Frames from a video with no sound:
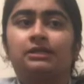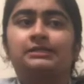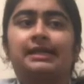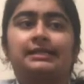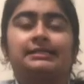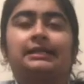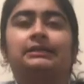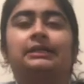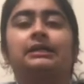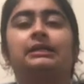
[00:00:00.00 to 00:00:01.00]
as at
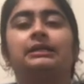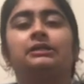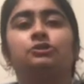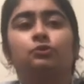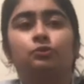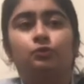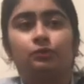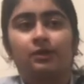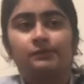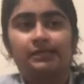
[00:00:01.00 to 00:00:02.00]
30 June
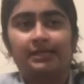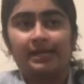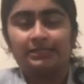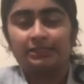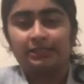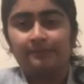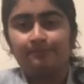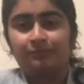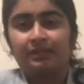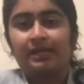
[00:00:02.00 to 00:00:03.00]
2019
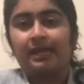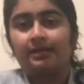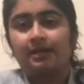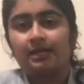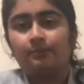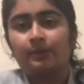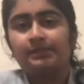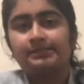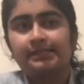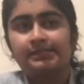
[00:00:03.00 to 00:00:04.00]
and
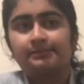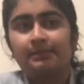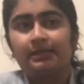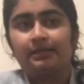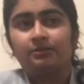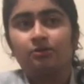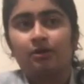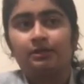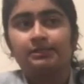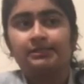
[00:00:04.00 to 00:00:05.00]
$9.6 million
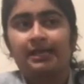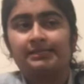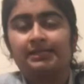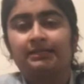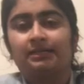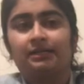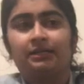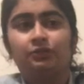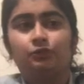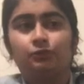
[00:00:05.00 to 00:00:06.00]
as at 30
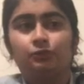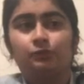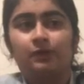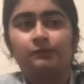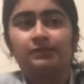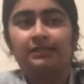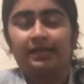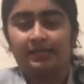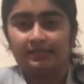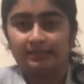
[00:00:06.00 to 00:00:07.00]
June
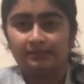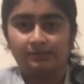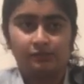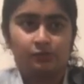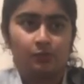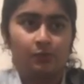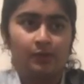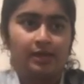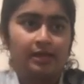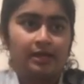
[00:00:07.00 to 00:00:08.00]
2018. So,
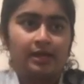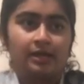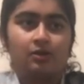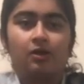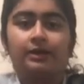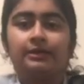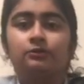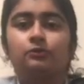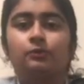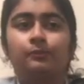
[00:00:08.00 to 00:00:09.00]
according
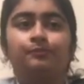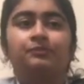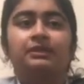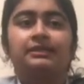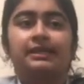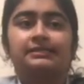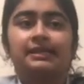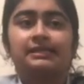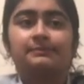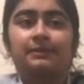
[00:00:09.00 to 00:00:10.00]
to tax
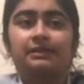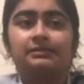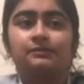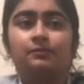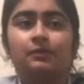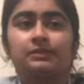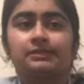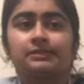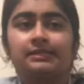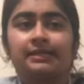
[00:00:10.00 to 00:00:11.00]
expense versus
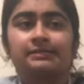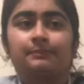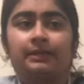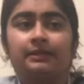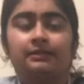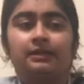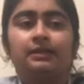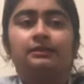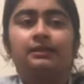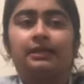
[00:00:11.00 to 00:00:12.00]
tax paid,
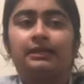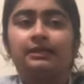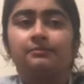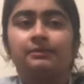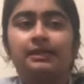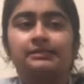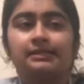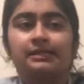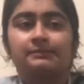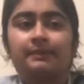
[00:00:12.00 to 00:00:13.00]
the income tax
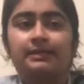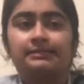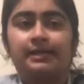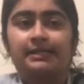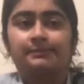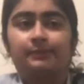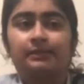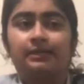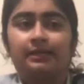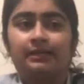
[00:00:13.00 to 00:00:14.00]
expense as per the
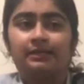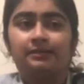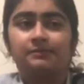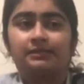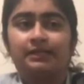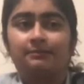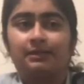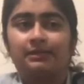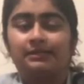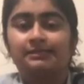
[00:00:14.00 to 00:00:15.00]
income statement
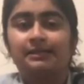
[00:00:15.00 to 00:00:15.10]
is